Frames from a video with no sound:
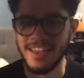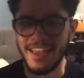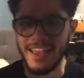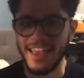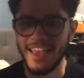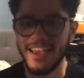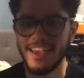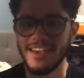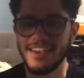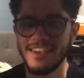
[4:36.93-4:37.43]

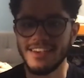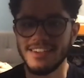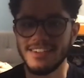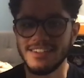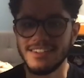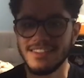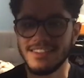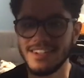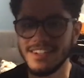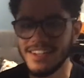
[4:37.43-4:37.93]

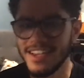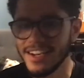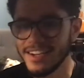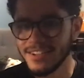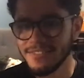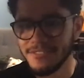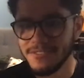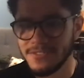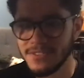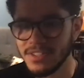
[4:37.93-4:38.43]
and the negative
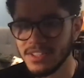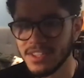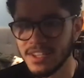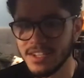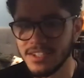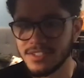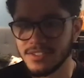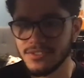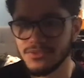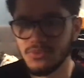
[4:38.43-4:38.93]

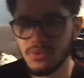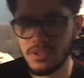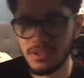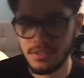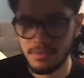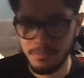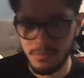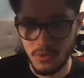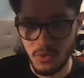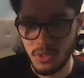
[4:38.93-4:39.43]
affiliations with
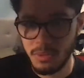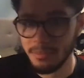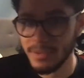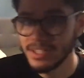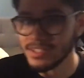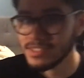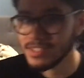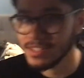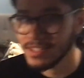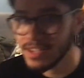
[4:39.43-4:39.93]
with
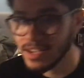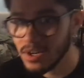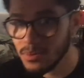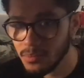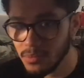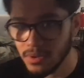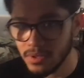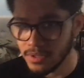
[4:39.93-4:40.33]
messing up,